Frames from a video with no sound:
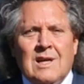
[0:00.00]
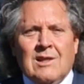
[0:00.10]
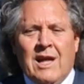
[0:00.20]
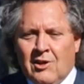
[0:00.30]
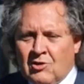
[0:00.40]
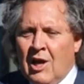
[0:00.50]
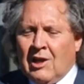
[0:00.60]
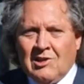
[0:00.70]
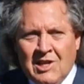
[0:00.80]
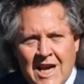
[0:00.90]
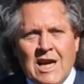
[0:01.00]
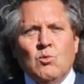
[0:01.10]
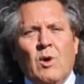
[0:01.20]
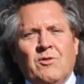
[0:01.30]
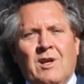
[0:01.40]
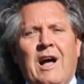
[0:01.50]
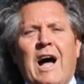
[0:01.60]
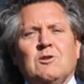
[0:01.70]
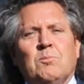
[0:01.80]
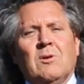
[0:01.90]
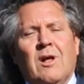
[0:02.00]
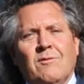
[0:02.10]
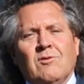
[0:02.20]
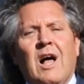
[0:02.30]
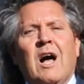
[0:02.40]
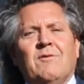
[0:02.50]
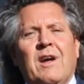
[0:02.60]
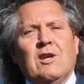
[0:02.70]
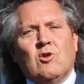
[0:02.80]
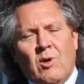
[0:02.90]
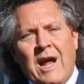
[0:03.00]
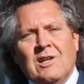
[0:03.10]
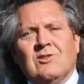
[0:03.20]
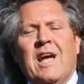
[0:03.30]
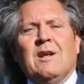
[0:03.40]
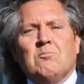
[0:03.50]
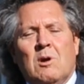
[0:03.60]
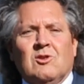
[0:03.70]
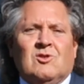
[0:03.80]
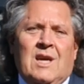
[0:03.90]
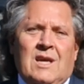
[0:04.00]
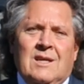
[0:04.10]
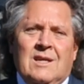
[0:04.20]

Let us lead with the gospel of love and grace and mercy.